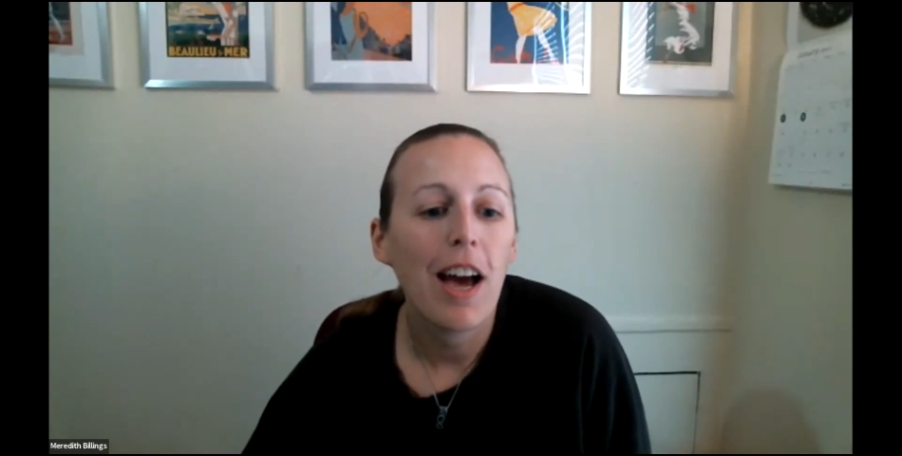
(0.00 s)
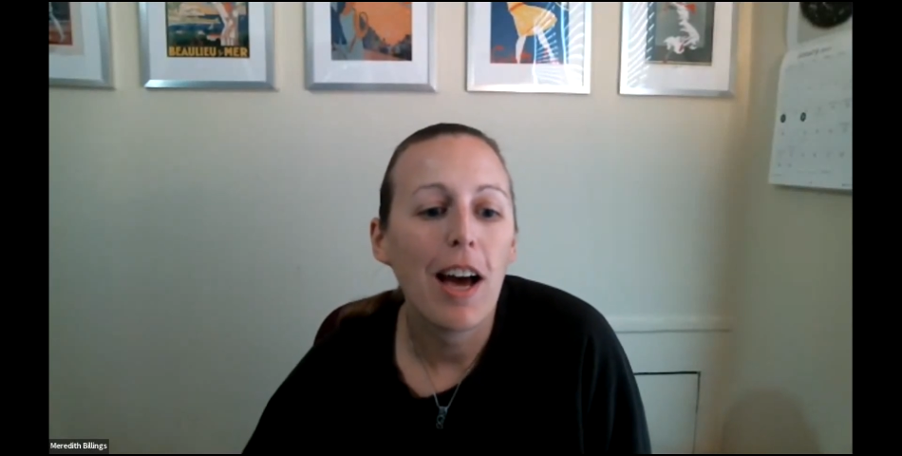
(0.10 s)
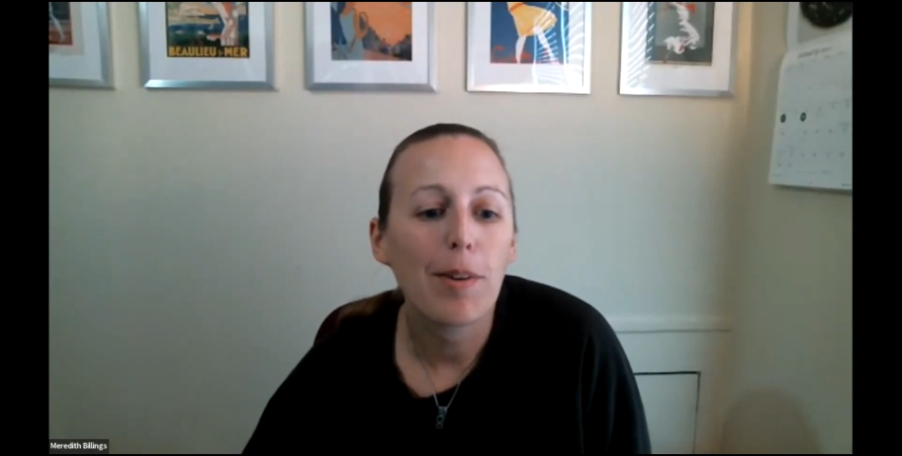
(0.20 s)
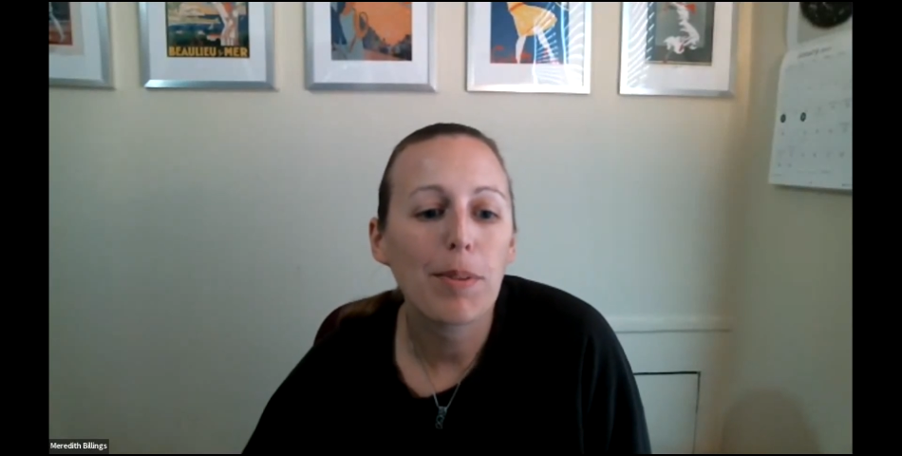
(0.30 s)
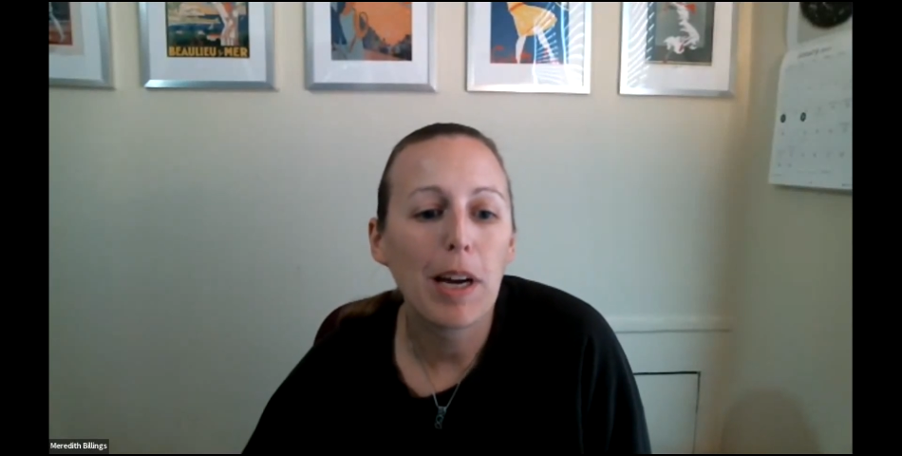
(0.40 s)

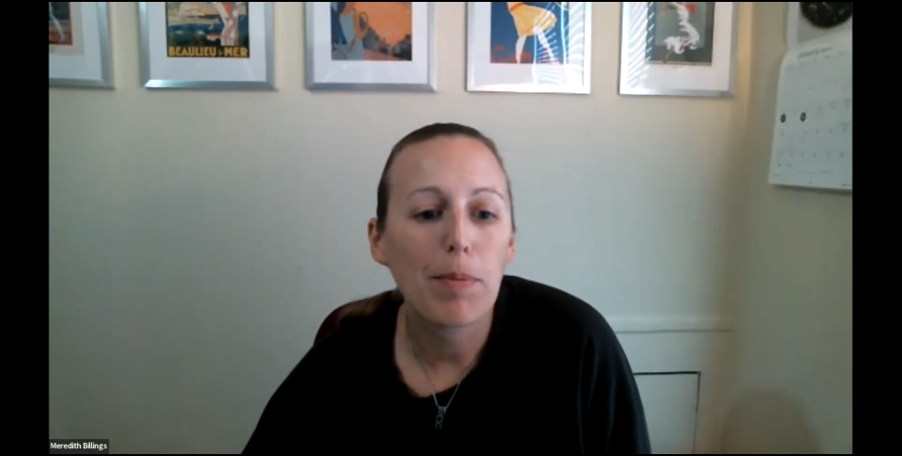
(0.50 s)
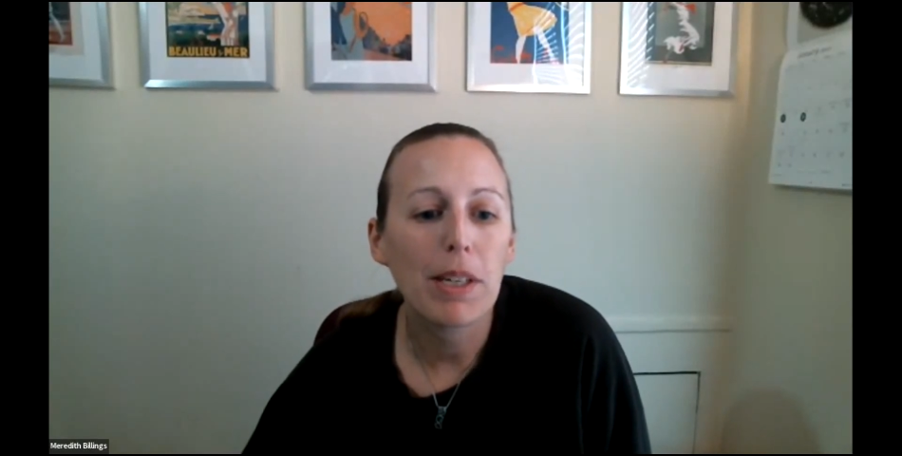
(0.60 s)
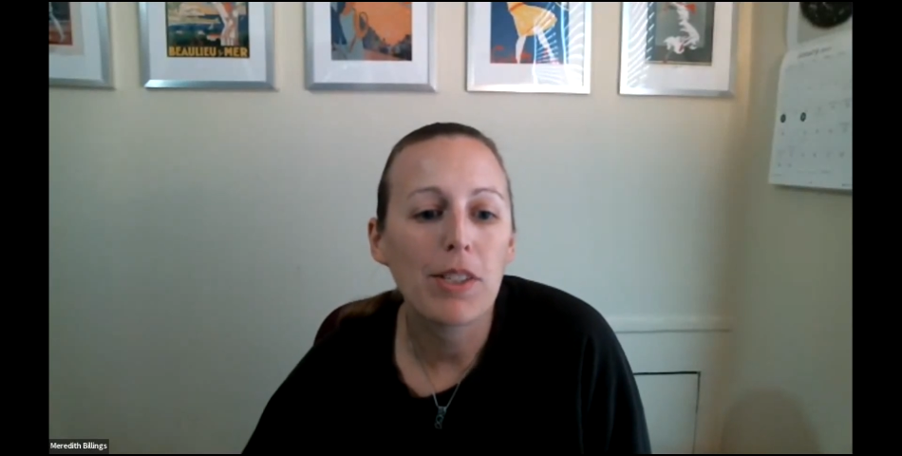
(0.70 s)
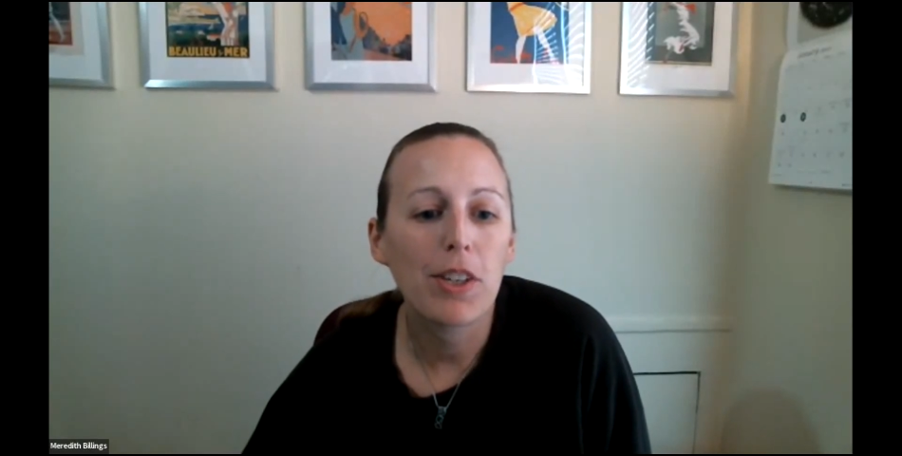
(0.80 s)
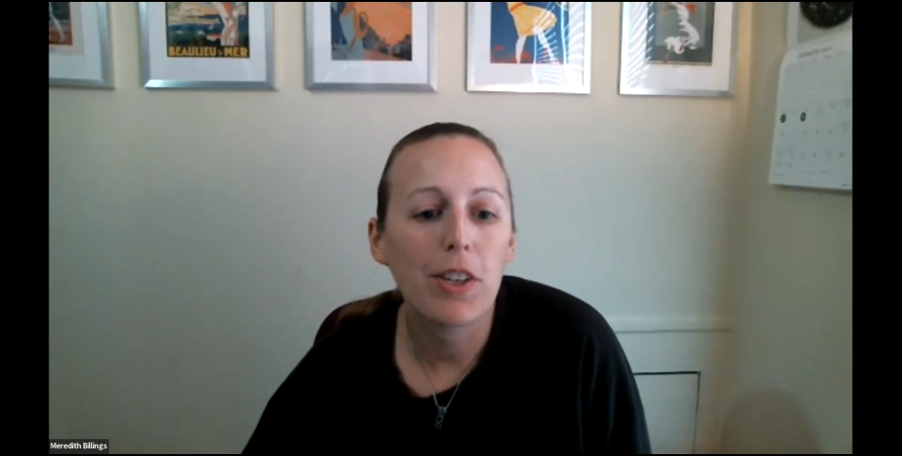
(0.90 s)
I'm
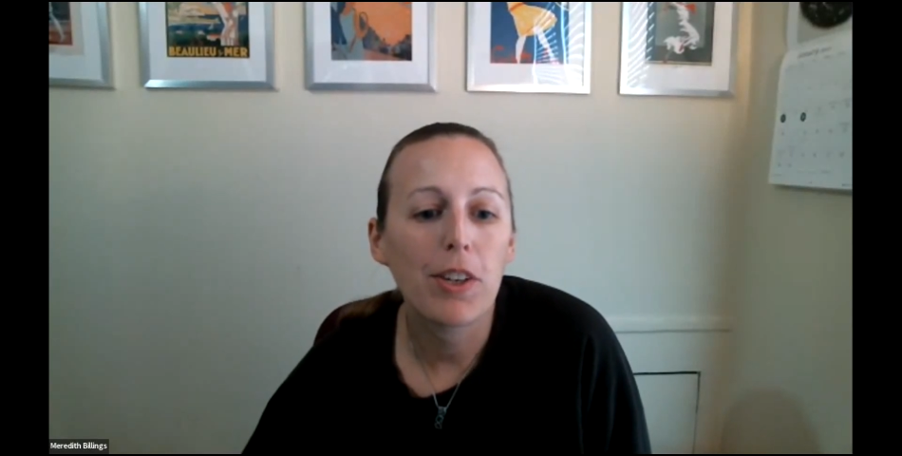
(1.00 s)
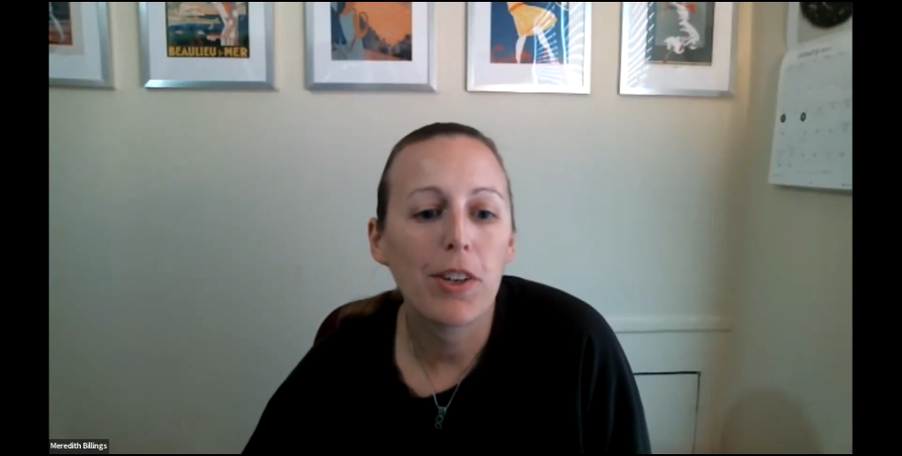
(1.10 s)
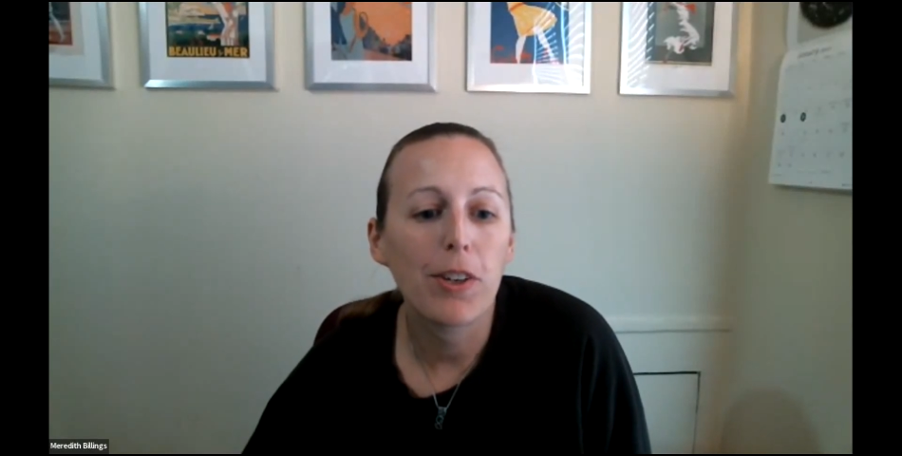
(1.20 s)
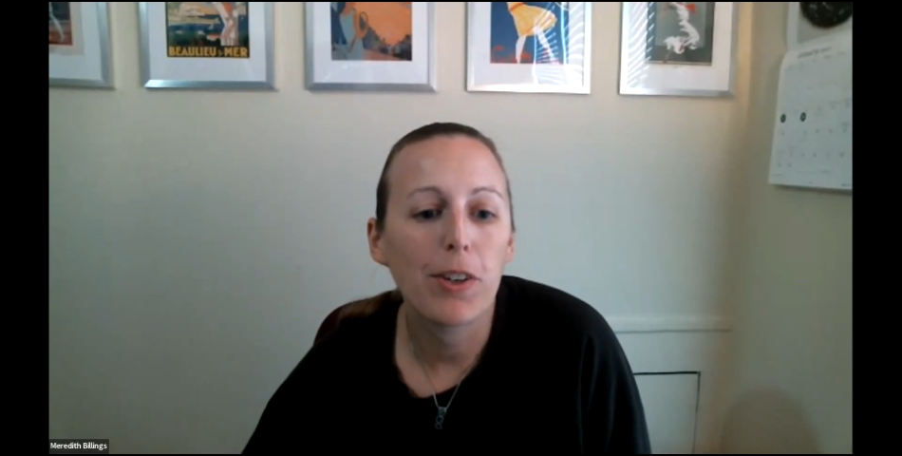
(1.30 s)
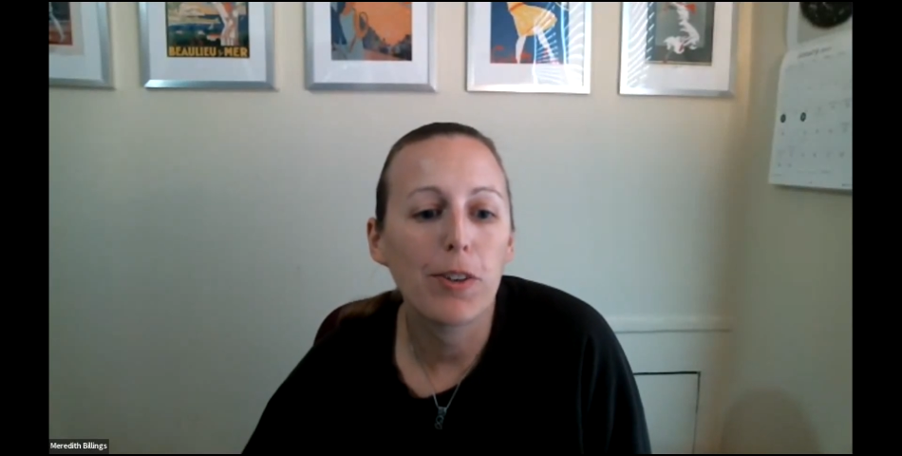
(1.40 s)
coming to
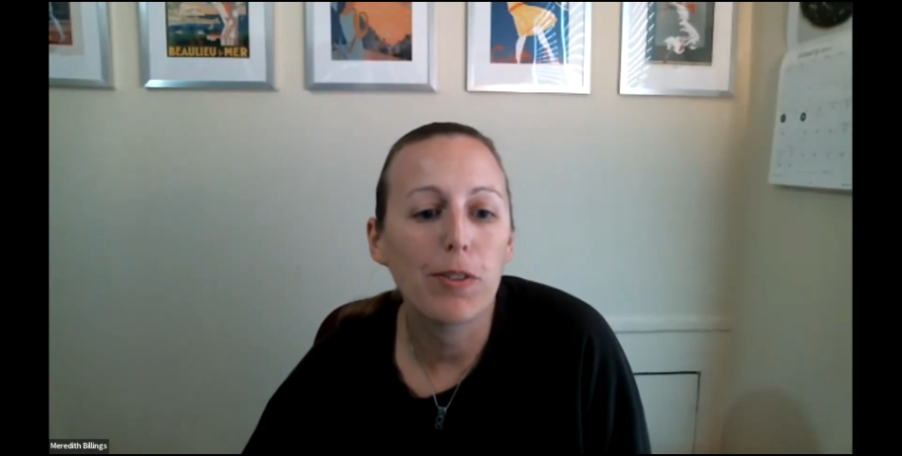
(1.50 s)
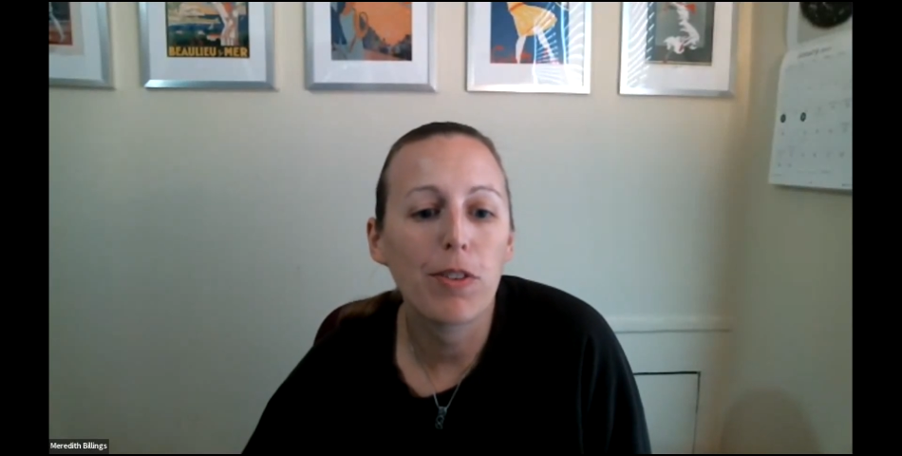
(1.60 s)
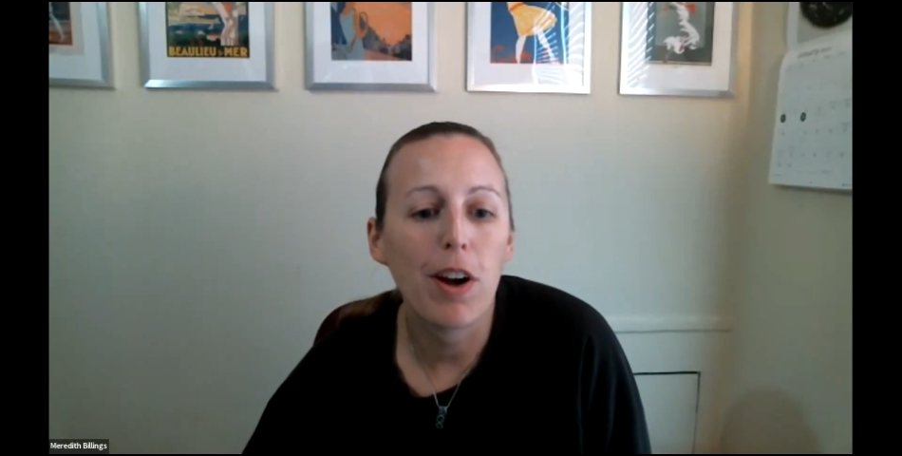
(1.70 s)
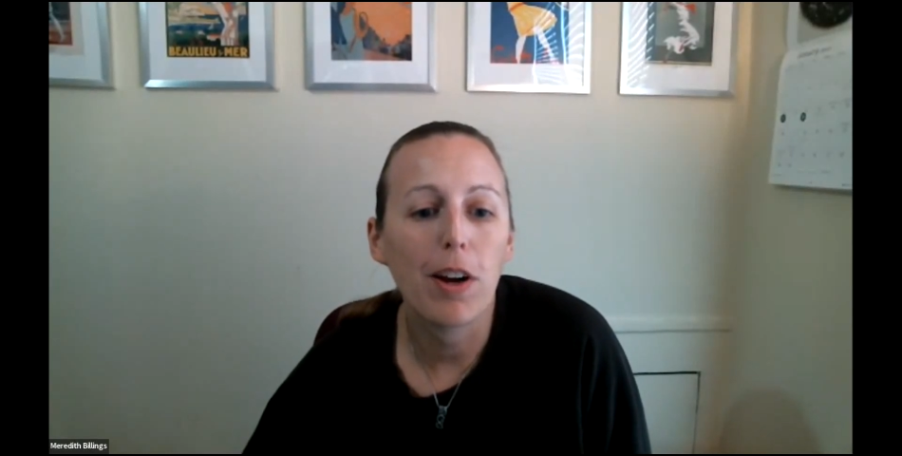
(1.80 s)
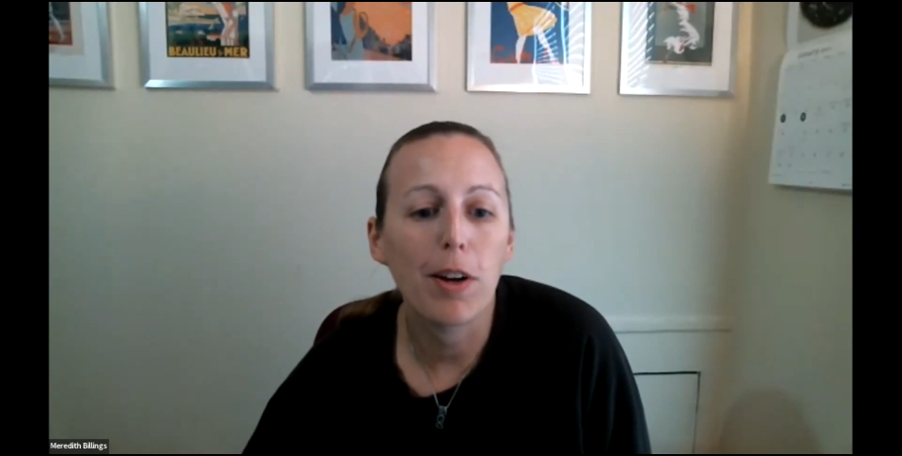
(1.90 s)
you
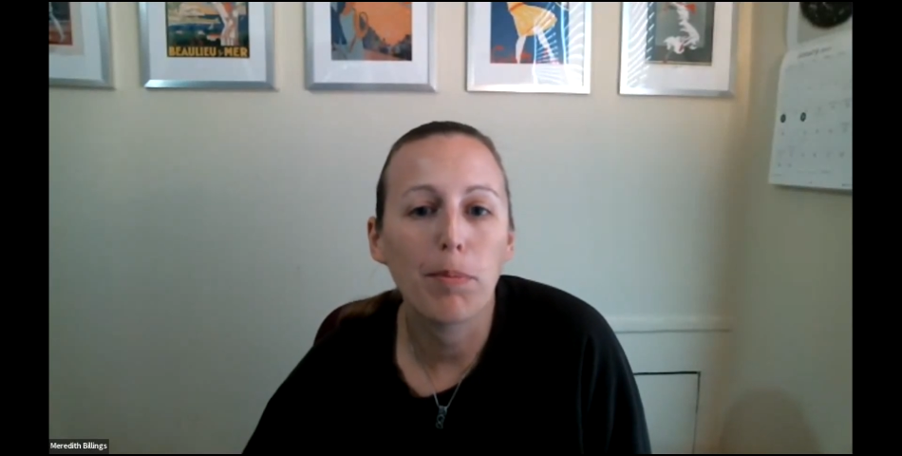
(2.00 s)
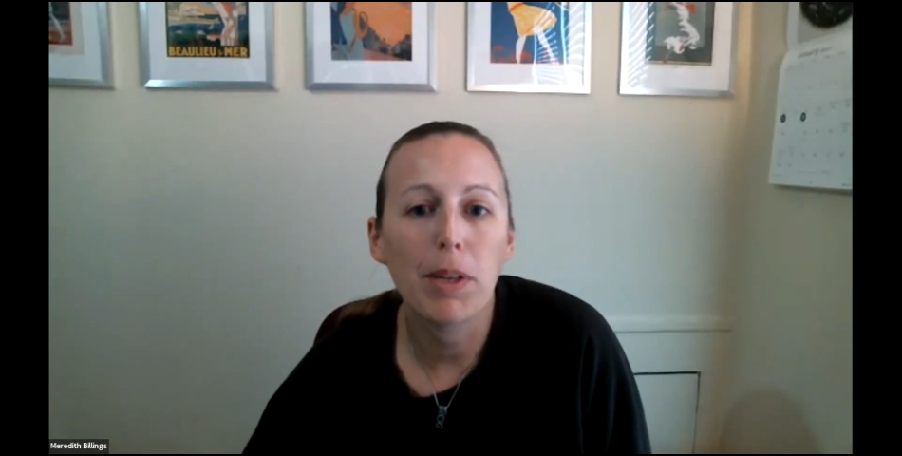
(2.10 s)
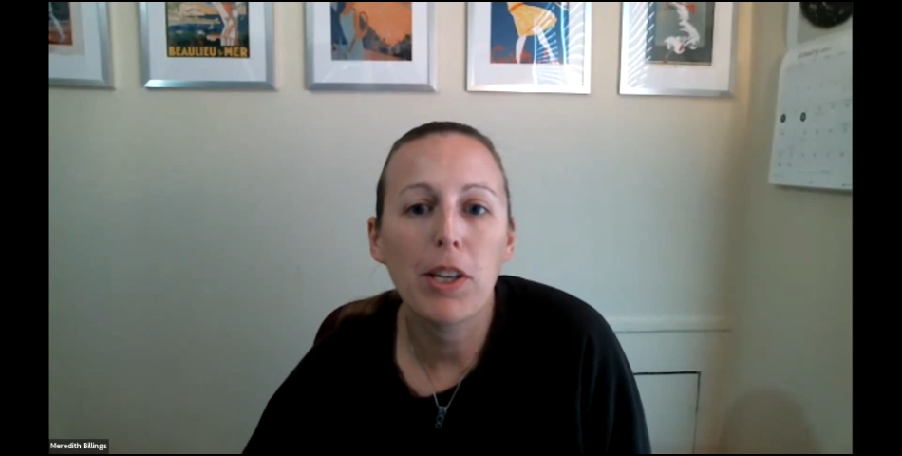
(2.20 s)
from